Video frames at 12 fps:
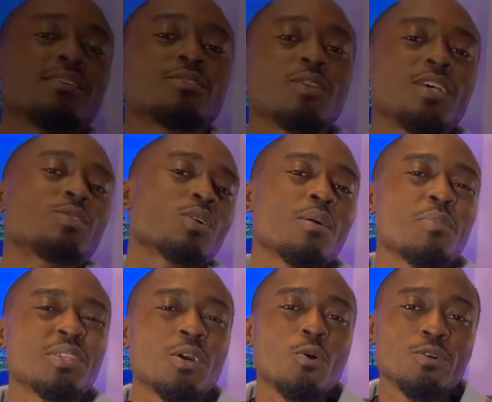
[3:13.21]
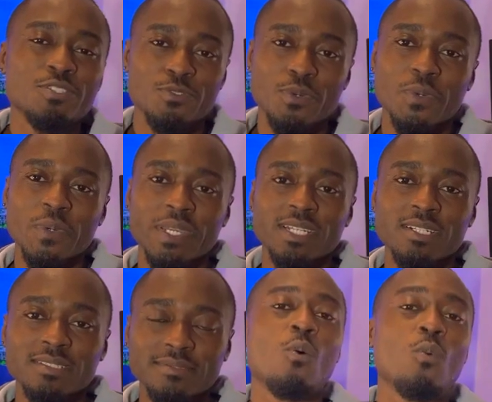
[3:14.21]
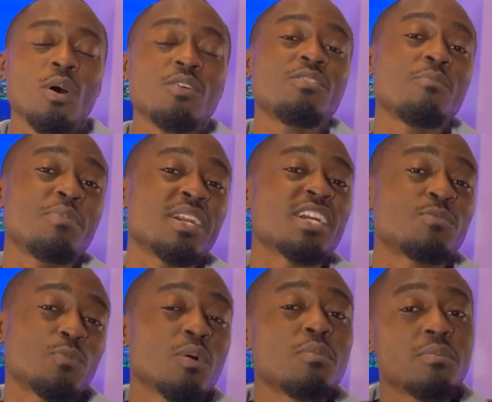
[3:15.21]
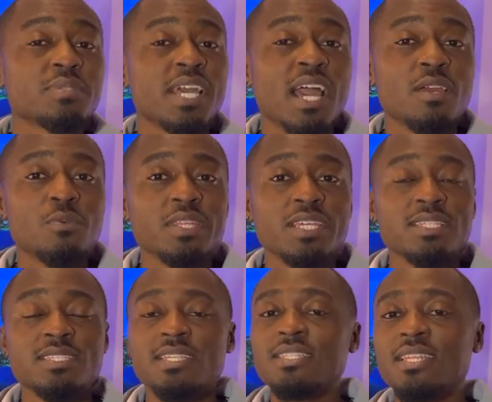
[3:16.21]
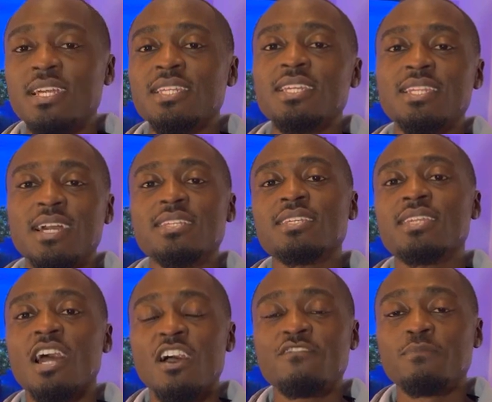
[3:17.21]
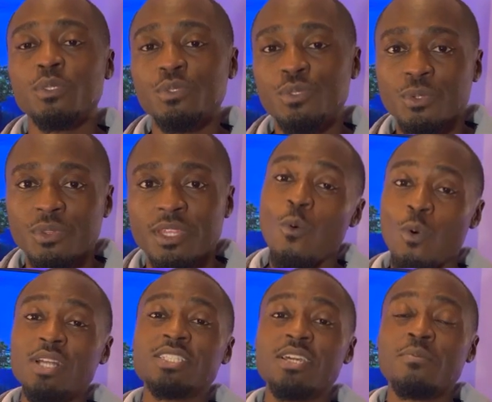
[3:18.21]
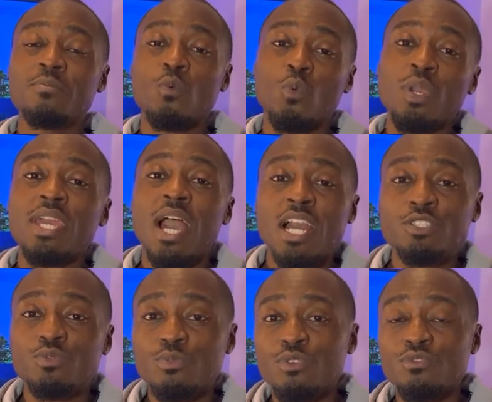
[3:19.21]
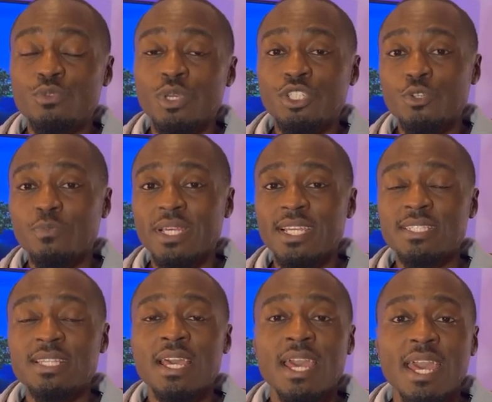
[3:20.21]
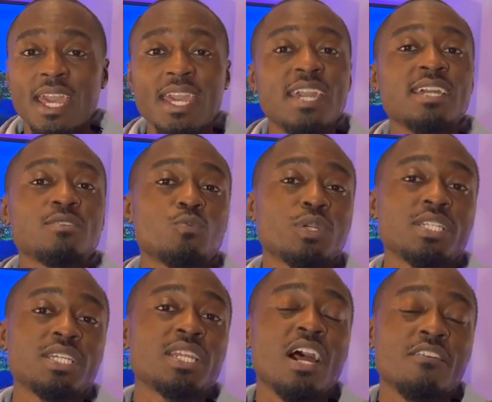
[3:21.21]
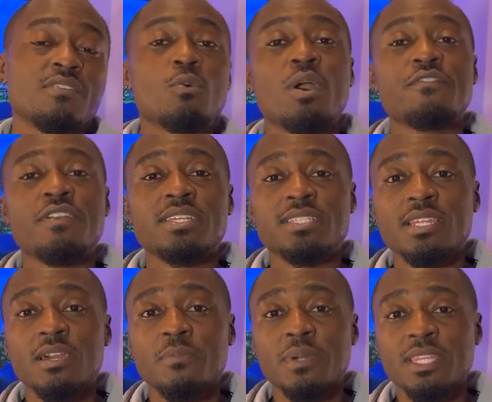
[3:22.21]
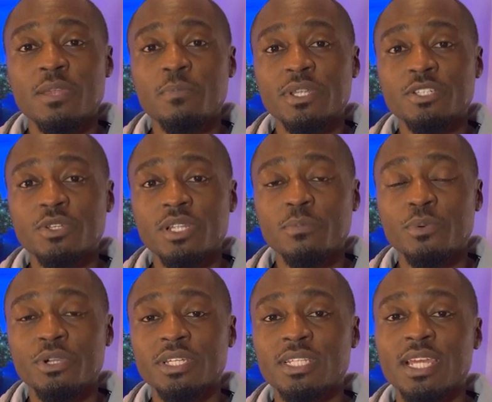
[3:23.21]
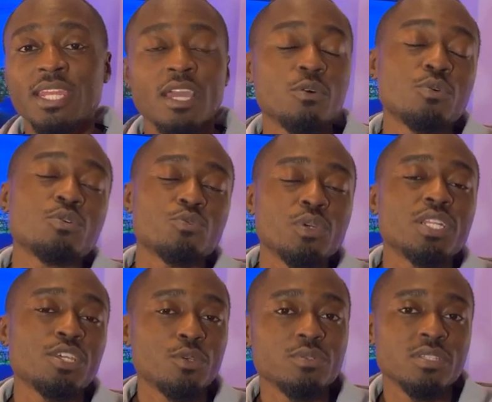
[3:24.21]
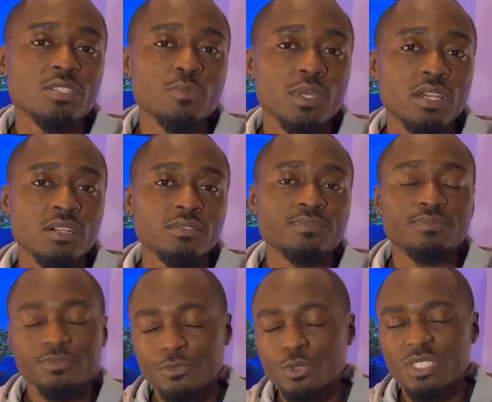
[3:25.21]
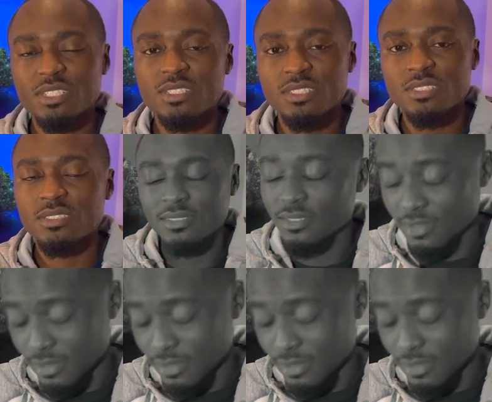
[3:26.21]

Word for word: So let's talk about the cons real quick. One of the biggest problems I had with this is that it doesn't have Bluetooth. One time we had to move to a new place and we didn't have the Wi-Fi set up at that particular point and I couldn't really use the speaker, which is